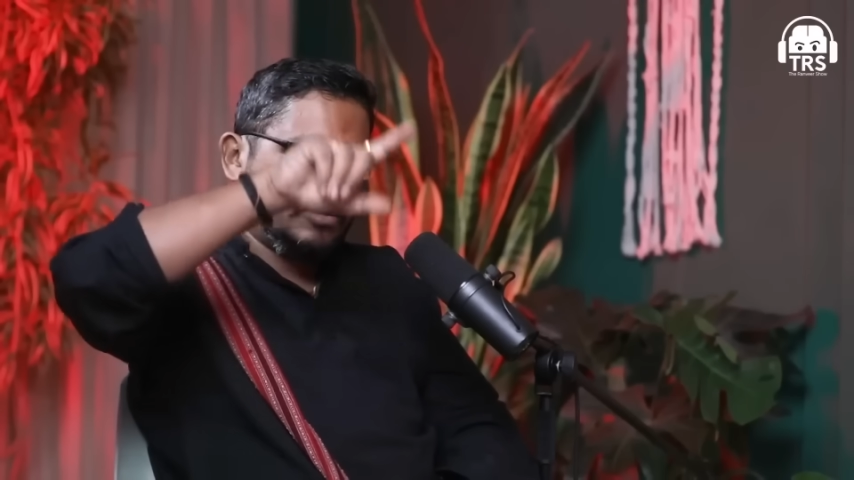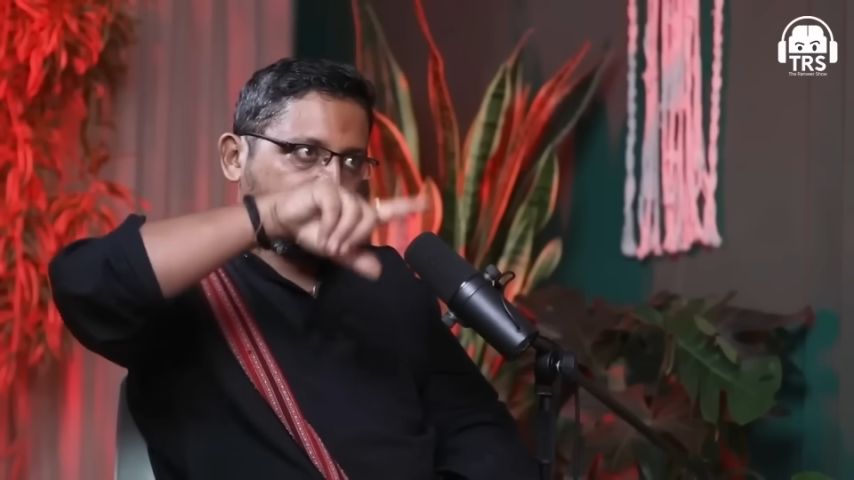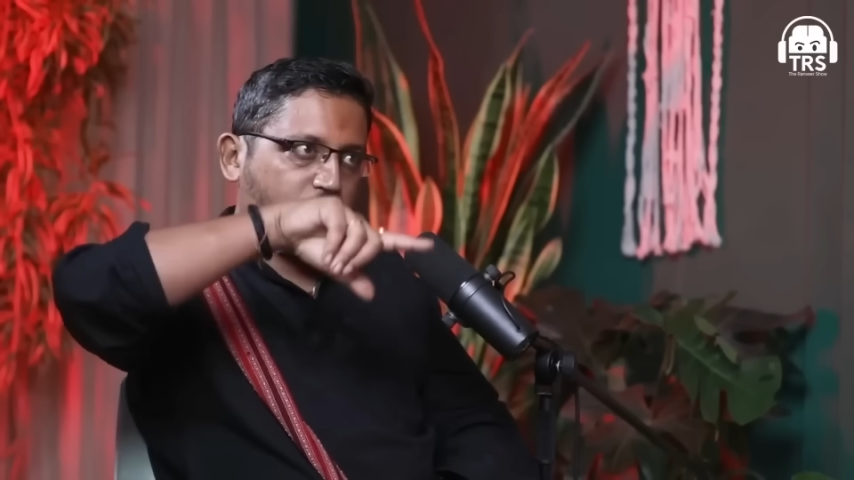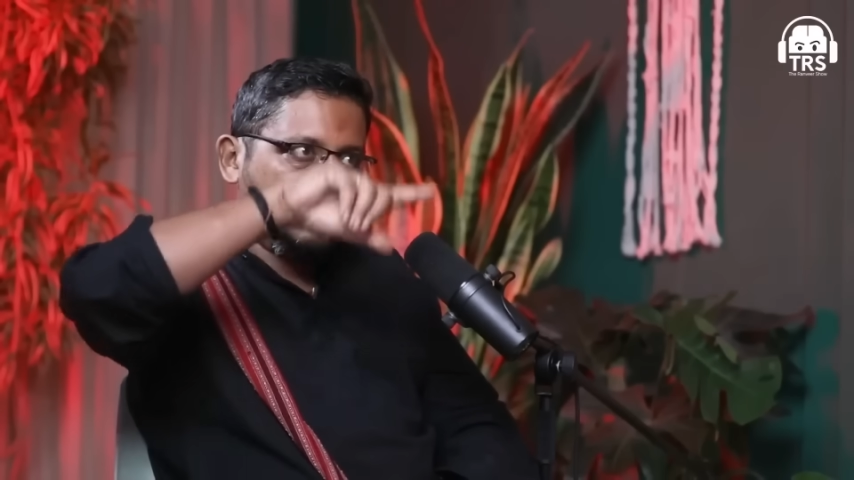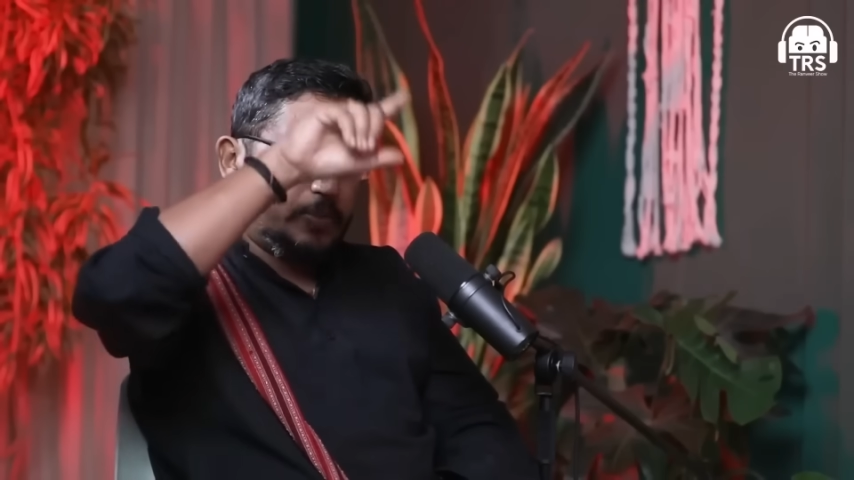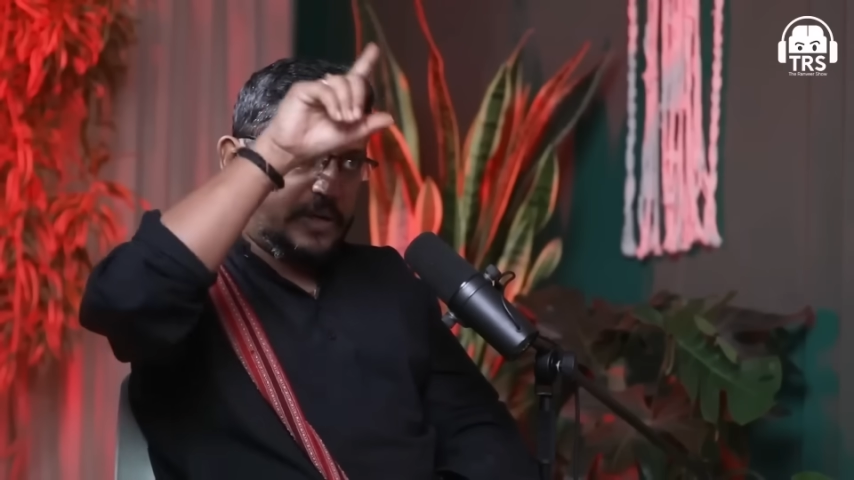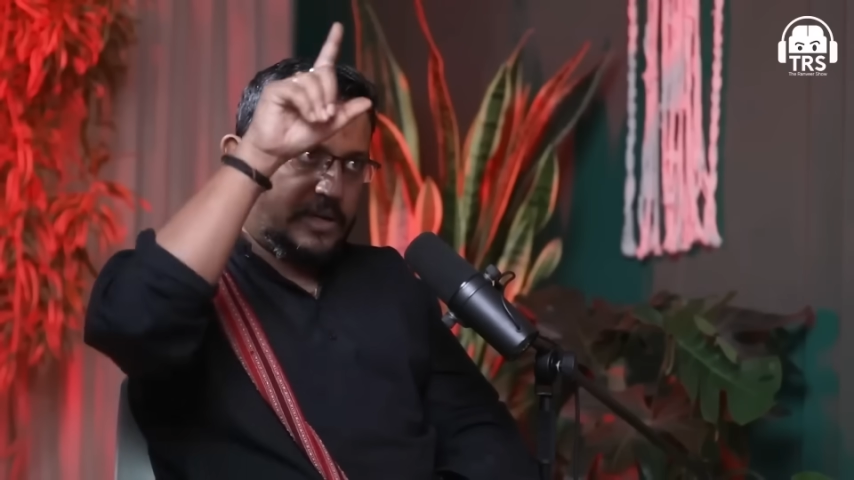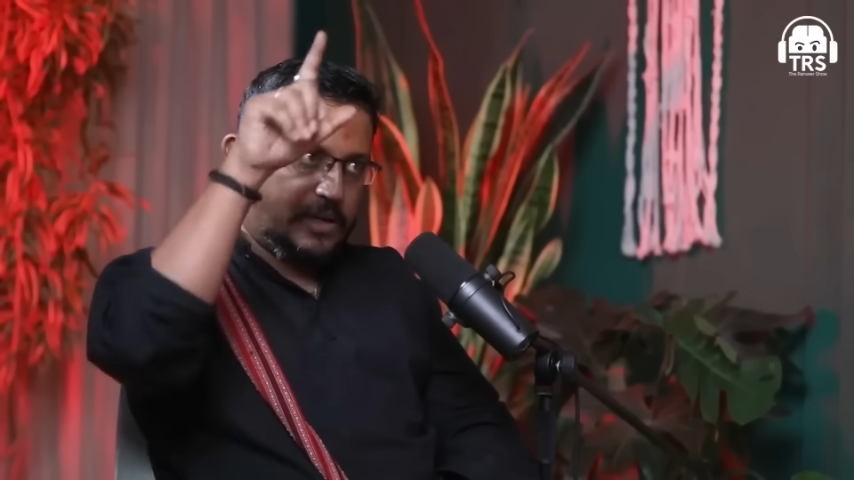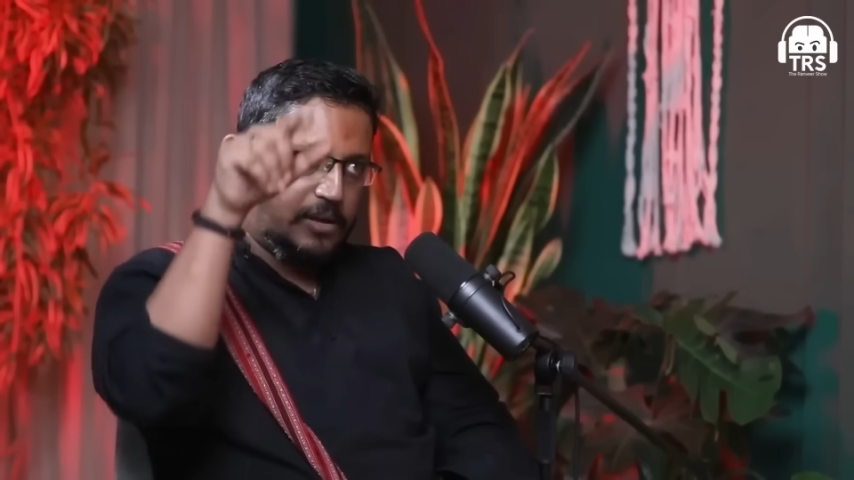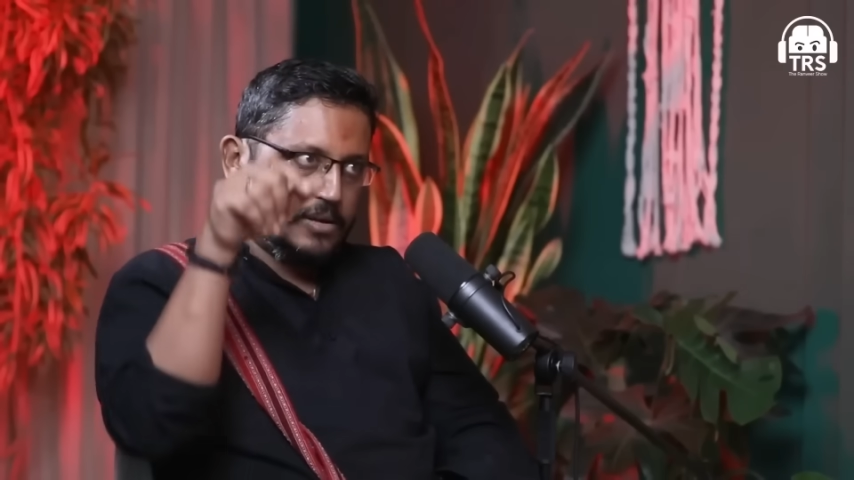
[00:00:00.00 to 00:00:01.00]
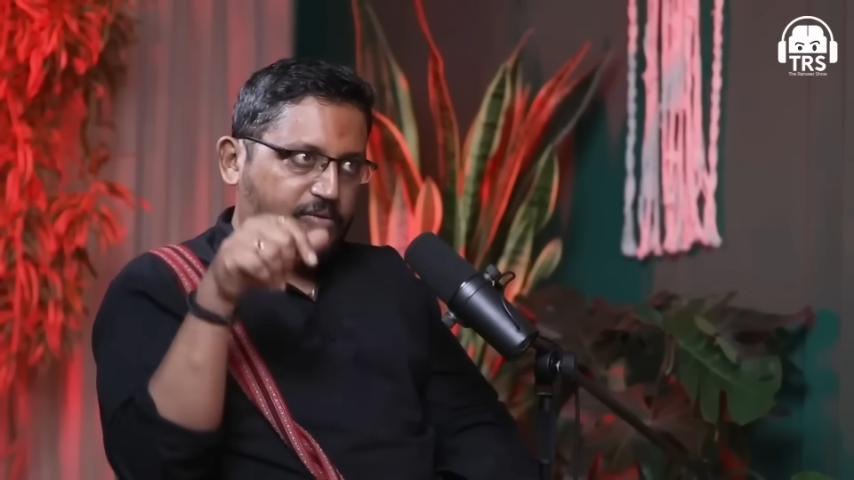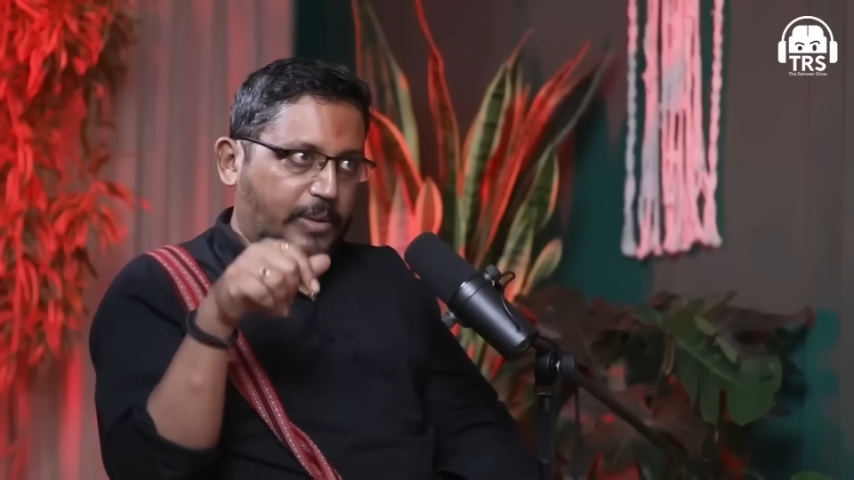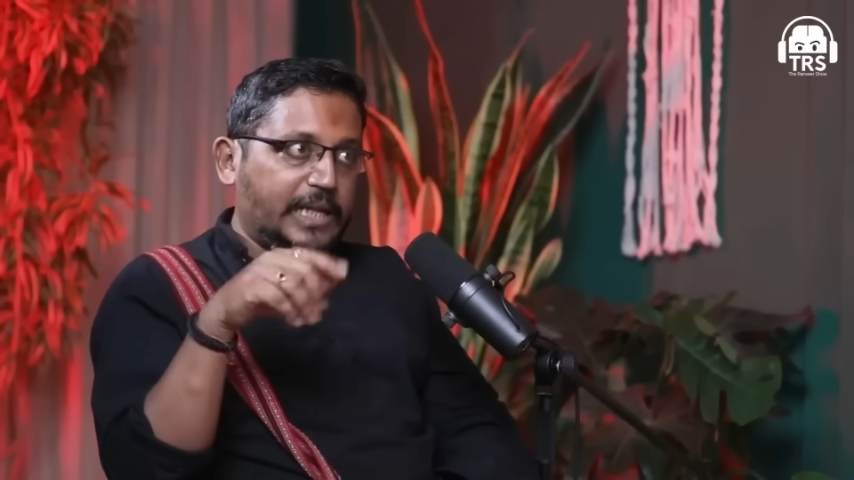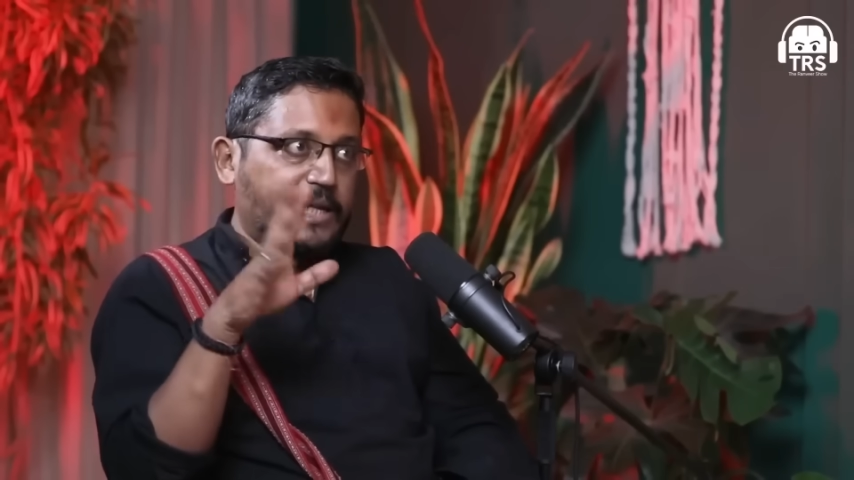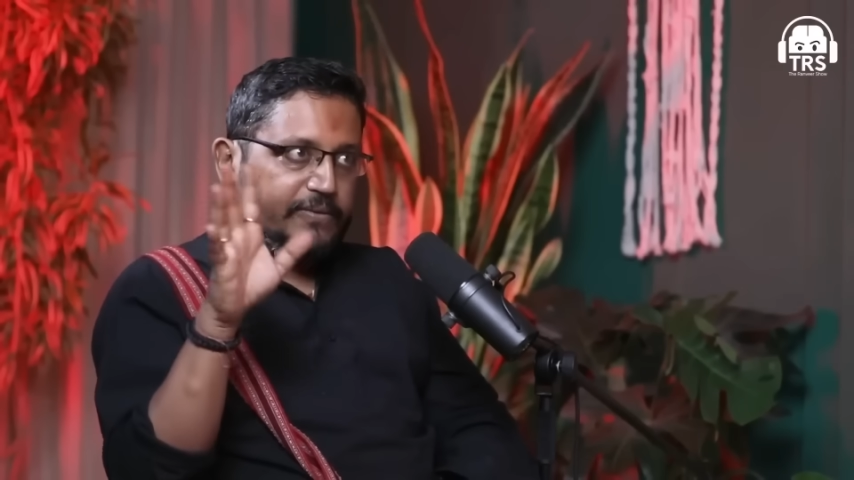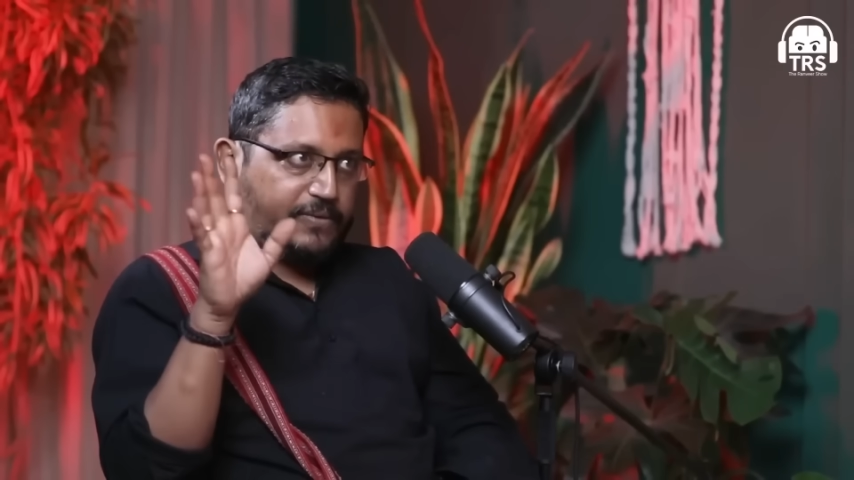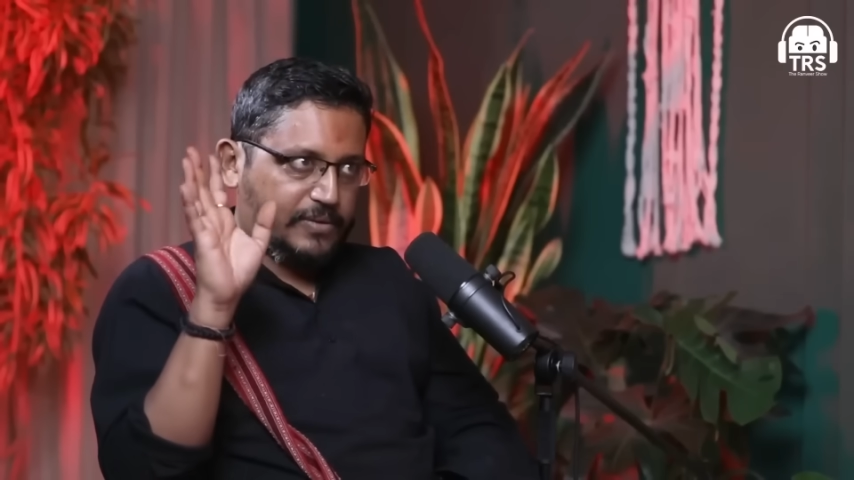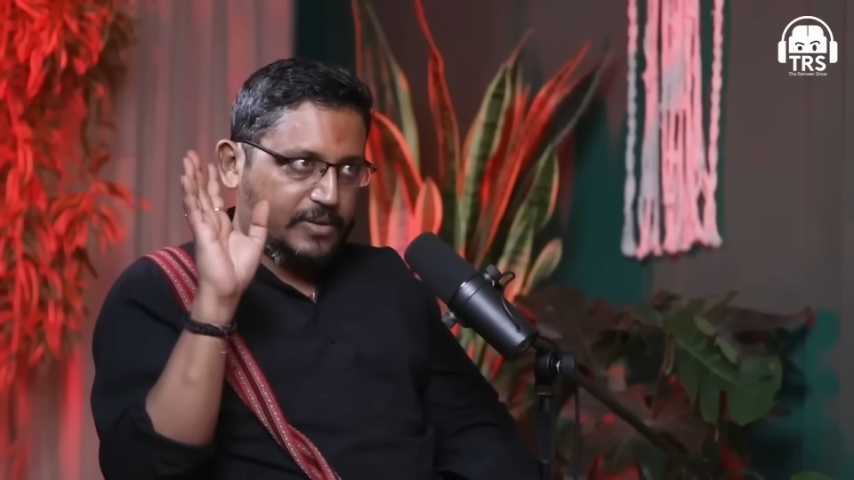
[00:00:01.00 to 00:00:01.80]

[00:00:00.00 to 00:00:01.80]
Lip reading: Swarupa, Mahadev,